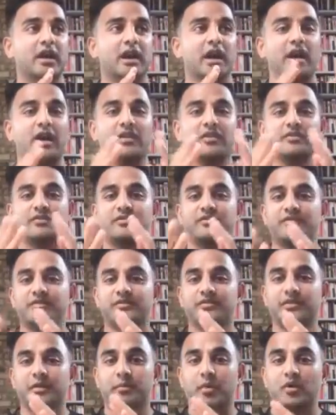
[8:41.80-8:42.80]
of
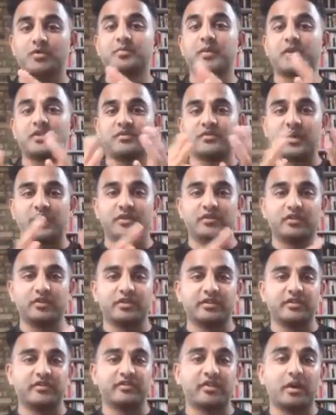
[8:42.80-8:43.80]
the postmodern father
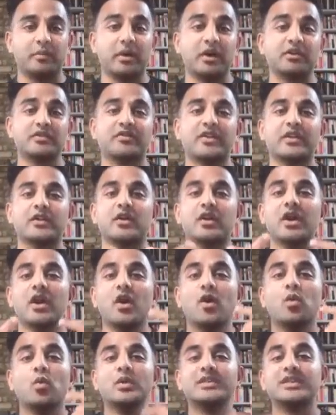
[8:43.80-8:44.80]
versus the modern father.
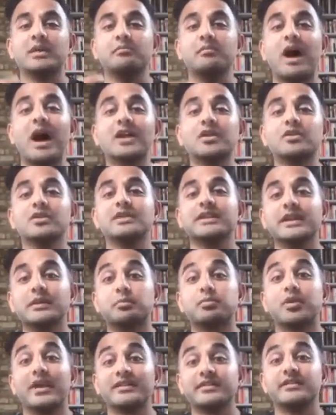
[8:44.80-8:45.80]
With the moderately
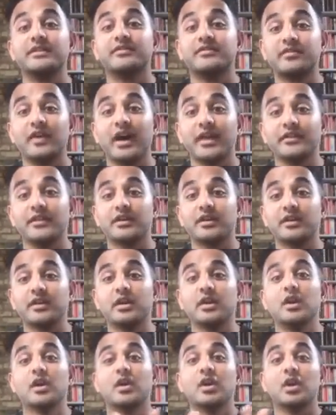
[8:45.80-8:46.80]
oppressive father,
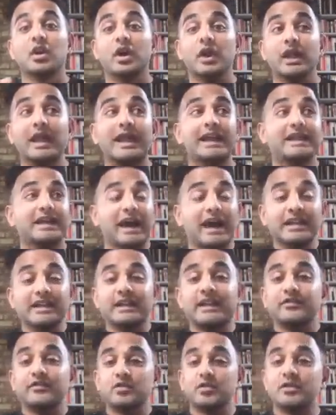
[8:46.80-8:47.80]
it kind of
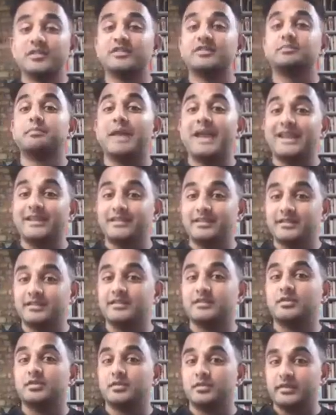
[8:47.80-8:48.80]
gives you a
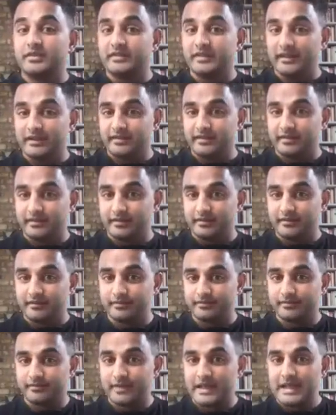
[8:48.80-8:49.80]
space to resist.
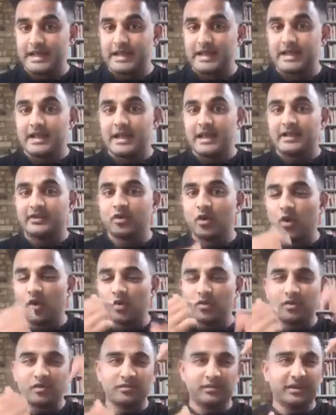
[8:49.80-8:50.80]
And
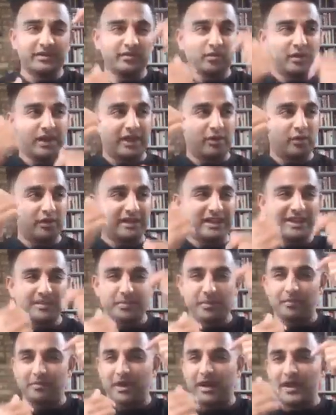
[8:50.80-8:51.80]
so this is what I would
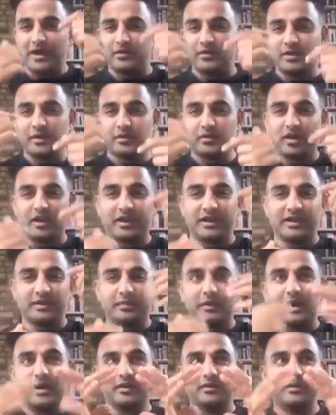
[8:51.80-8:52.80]
keep in mind when I'm talking
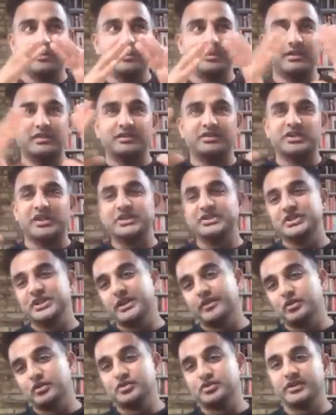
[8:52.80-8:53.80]
about the changing
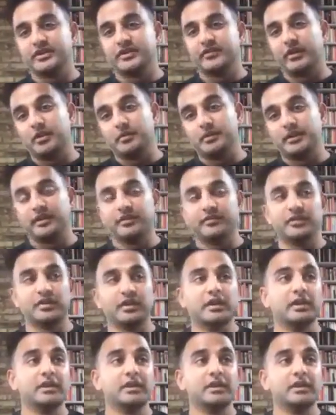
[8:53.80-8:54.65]
evolution, development of